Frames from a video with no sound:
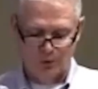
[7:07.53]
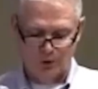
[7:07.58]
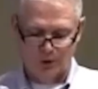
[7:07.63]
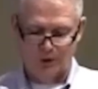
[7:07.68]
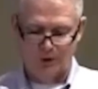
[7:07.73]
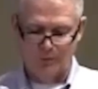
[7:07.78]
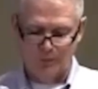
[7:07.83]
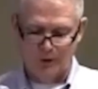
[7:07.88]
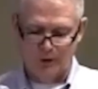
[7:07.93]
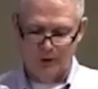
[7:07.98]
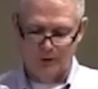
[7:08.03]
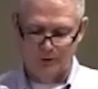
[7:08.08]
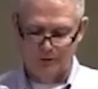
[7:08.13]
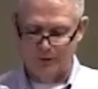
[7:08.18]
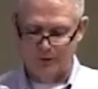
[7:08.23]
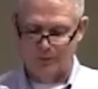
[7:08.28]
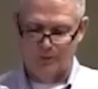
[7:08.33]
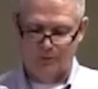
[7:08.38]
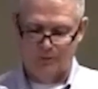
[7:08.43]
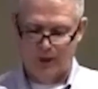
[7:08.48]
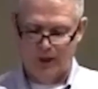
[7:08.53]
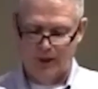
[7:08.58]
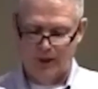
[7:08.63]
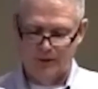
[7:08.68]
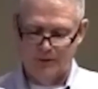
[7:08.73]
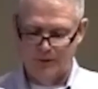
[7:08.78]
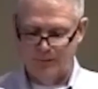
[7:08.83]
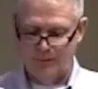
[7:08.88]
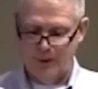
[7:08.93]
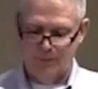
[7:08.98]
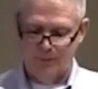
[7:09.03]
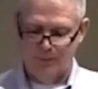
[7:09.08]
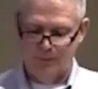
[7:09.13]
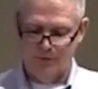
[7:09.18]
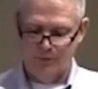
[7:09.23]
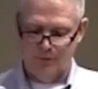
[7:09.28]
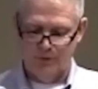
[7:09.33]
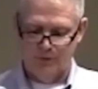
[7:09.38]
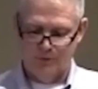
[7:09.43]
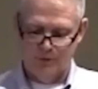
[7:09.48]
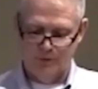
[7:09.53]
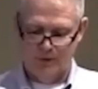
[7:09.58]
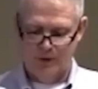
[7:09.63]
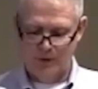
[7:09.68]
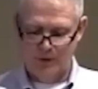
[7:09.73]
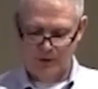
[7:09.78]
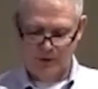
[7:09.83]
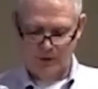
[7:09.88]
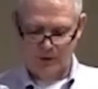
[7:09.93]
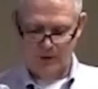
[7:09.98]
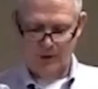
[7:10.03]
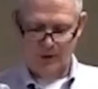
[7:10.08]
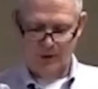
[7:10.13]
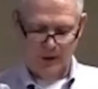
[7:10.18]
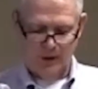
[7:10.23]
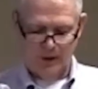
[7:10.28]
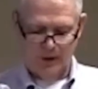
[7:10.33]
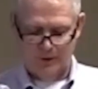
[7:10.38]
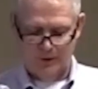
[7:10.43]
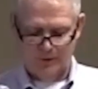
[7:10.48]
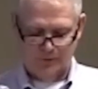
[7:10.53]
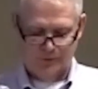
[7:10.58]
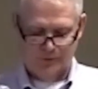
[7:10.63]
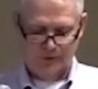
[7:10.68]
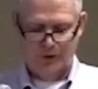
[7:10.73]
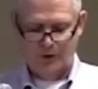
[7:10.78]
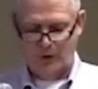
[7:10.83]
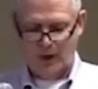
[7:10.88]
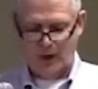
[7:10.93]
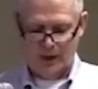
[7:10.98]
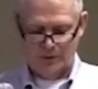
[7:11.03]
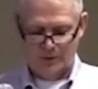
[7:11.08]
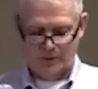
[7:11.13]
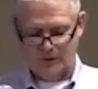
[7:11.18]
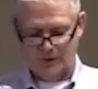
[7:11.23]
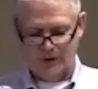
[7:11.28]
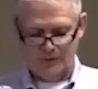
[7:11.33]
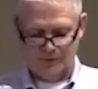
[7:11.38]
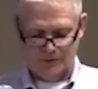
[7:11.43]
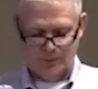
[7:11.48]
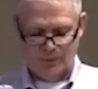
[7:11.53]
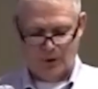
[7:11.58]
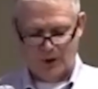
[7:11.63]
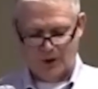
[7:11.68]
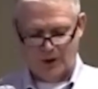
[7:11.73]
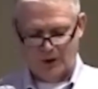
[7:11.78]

we're committed to provide the members with secure access to